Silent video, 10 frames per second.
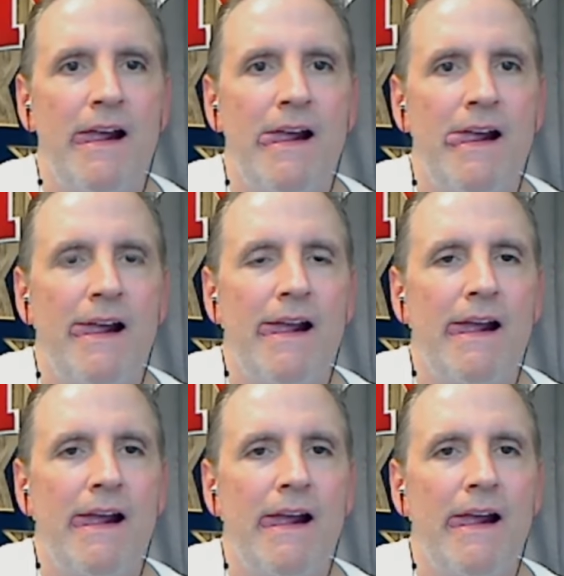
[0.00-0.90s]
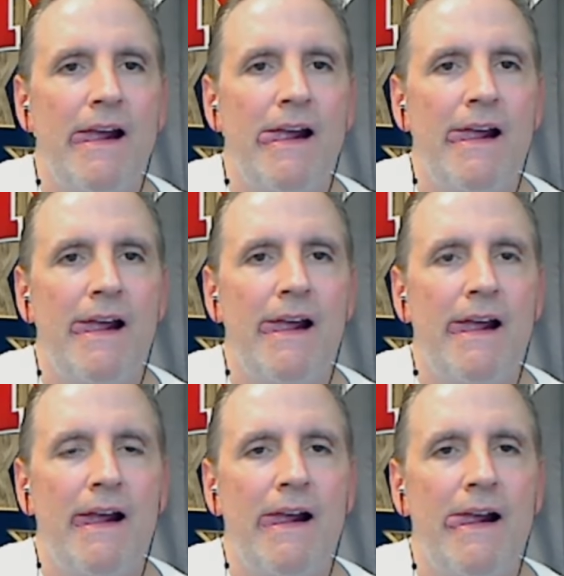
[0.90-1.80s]

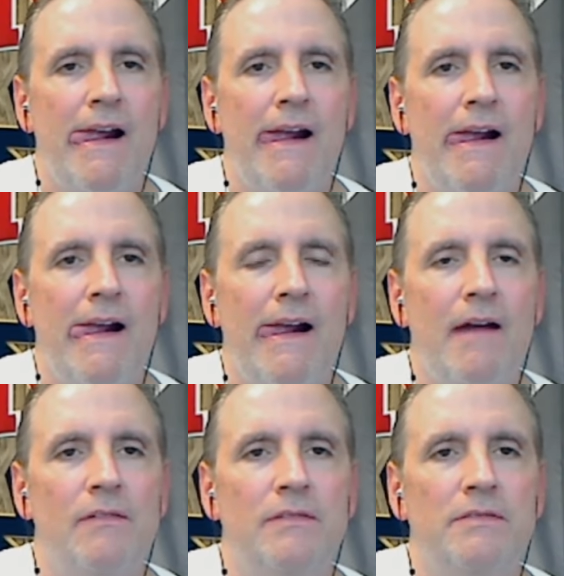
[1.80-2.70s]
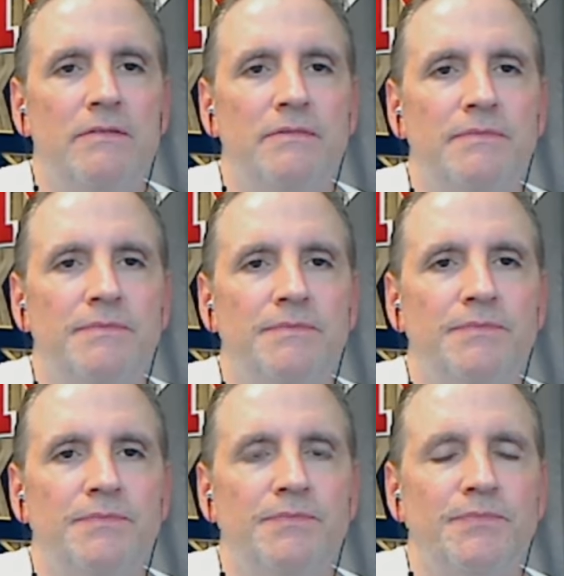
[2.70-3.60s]

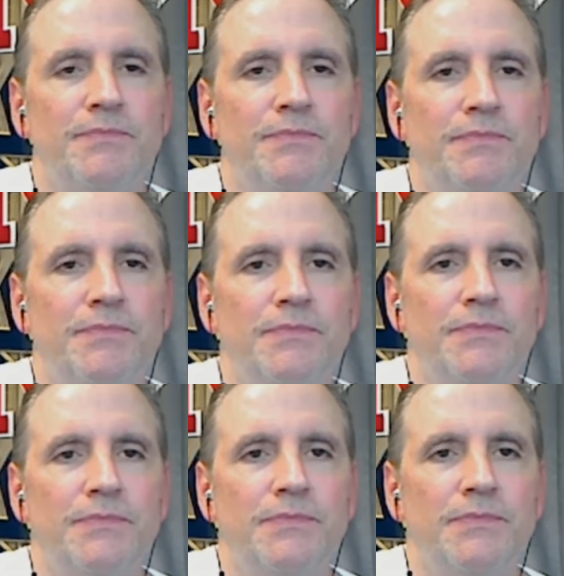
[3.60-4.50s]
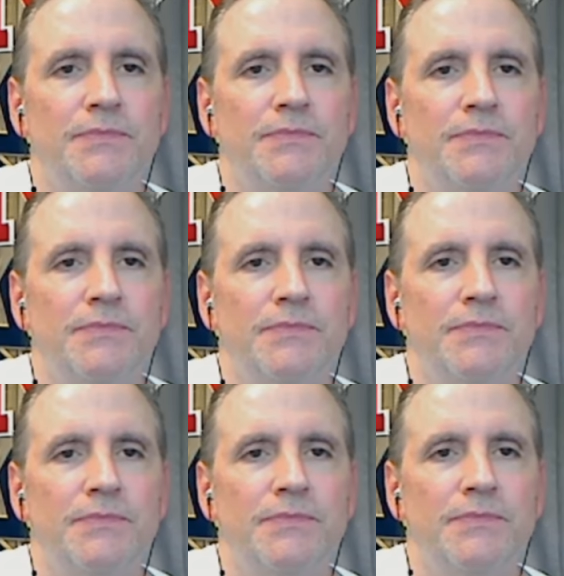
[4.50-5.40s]

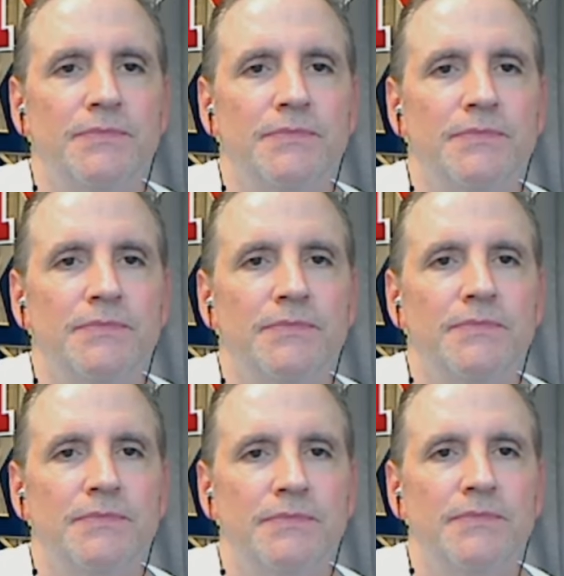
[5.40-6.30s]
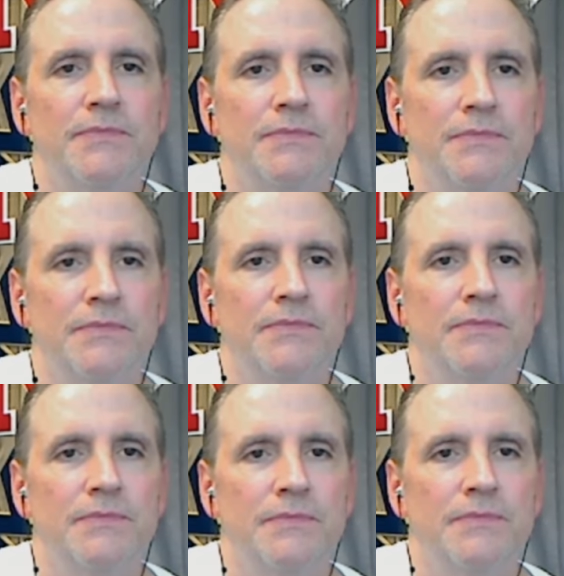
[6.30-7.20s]
(not speaking)